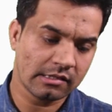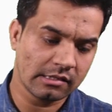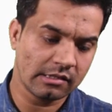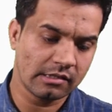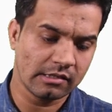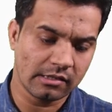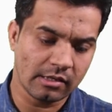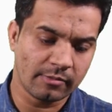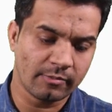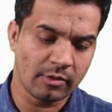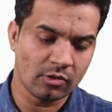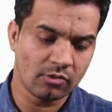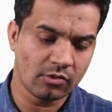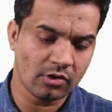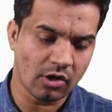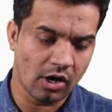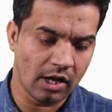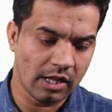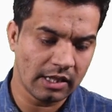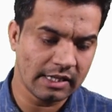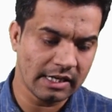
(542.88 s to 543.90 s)
discussion
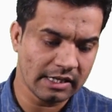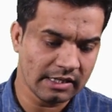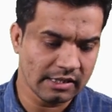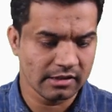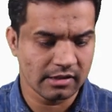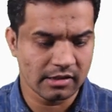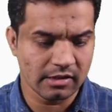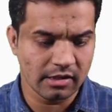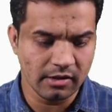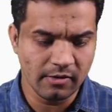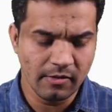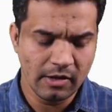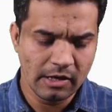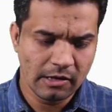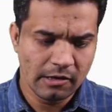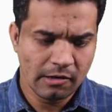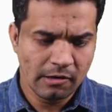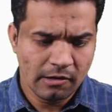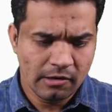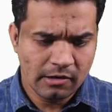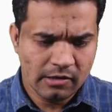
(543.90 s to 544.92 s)
about all that in the
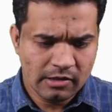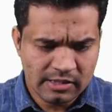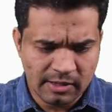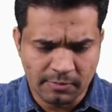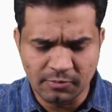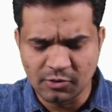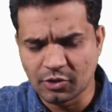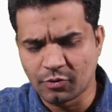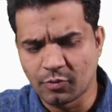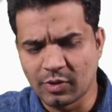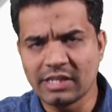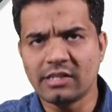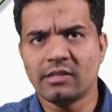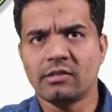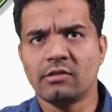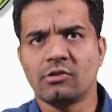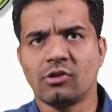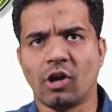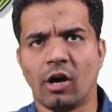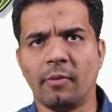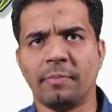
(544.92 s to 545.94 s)

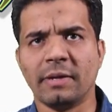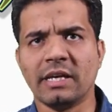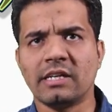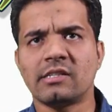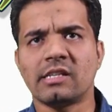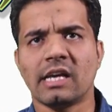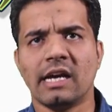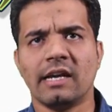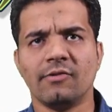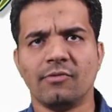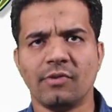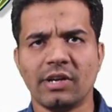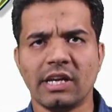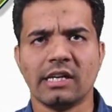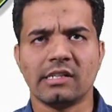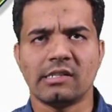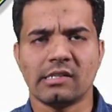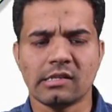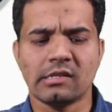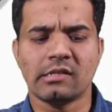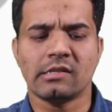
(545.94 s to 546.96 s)
subsequent topics, and
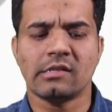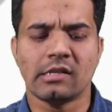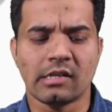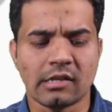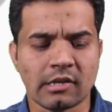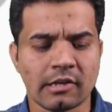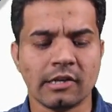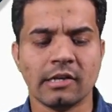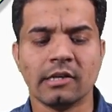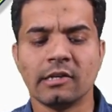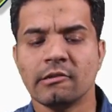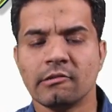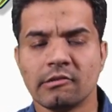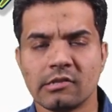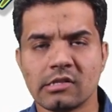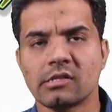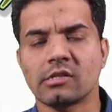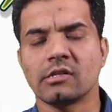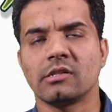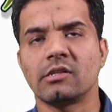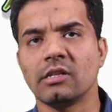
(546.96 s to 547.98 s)
we are just here
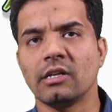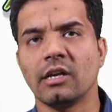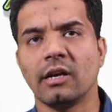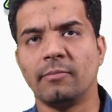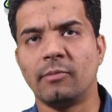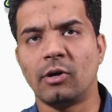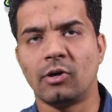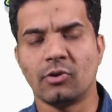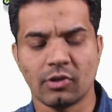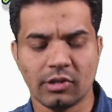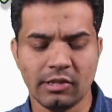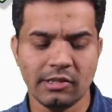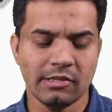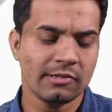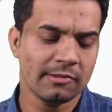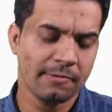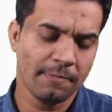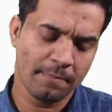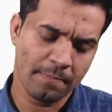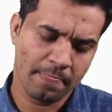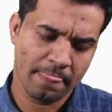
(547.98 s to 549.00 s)
discussing about
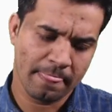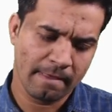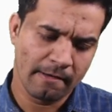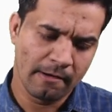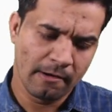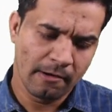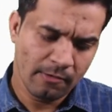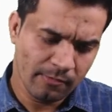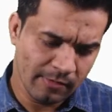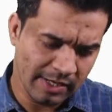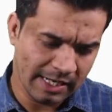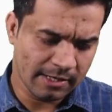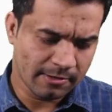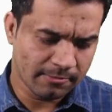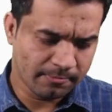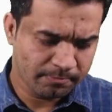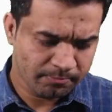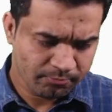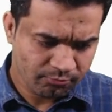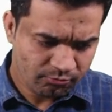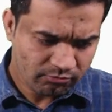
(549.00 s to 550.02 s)
this.
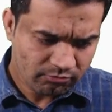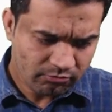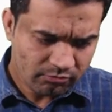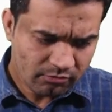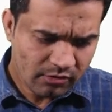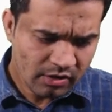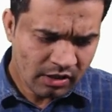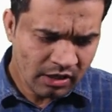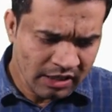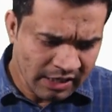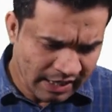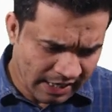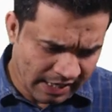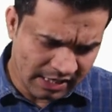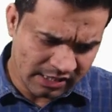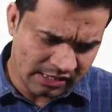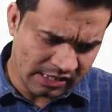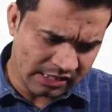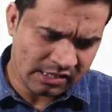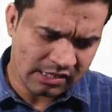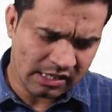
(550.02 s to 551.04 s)
Well,
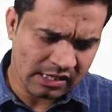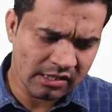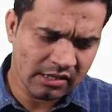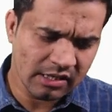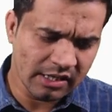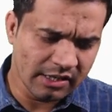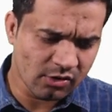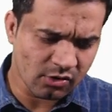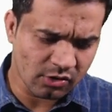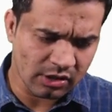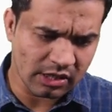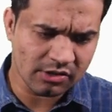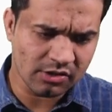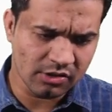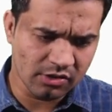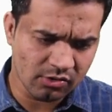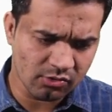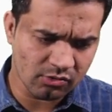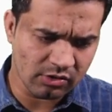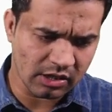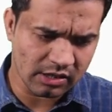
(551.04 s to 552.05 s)
here just an
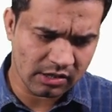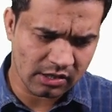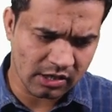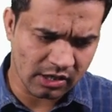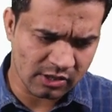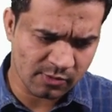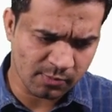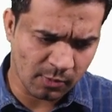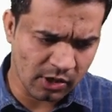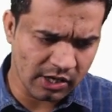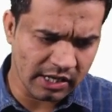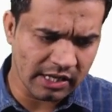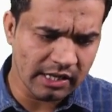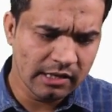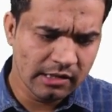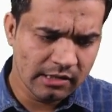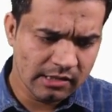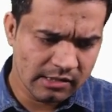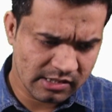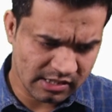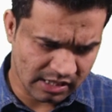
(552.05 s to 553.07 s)
introduction to that
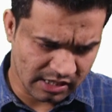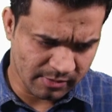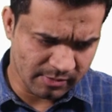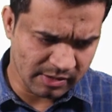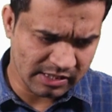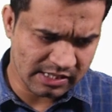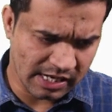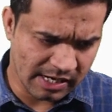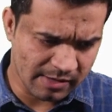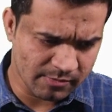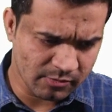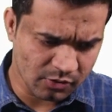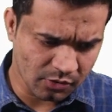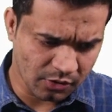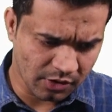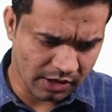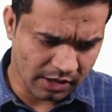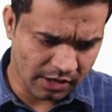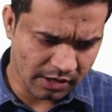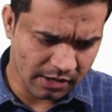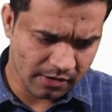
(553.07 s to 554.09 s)
corresponding syllabus I am
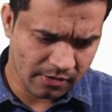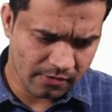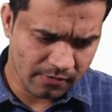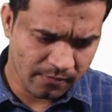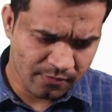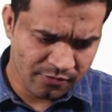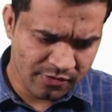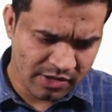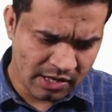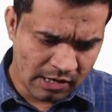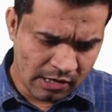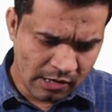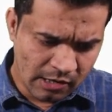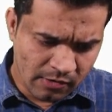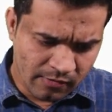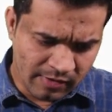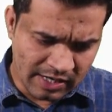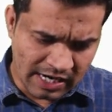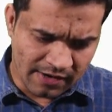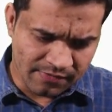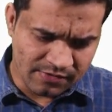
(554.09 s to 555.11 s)
doing here.
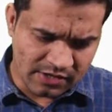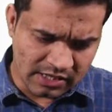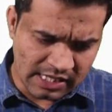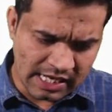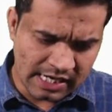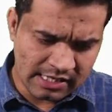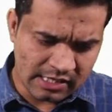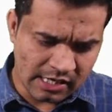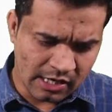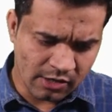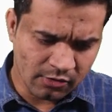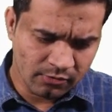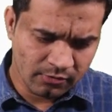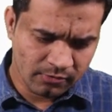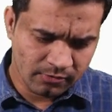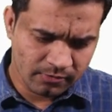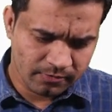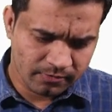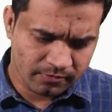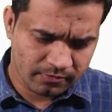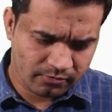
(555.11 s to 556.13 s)
Well, after that
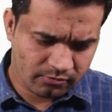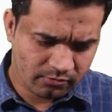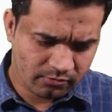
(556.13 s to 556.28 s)
now,